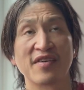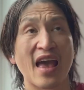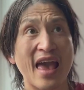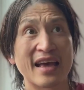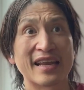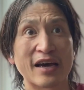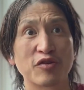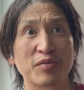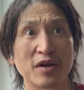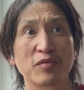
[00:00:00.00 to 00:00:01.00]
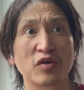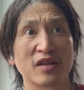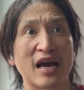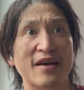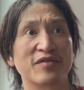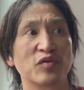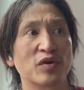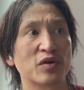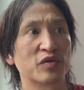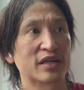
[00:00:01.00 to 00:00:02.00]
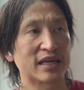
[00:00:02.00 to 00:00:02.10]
And how do we bring it more alive in a way where it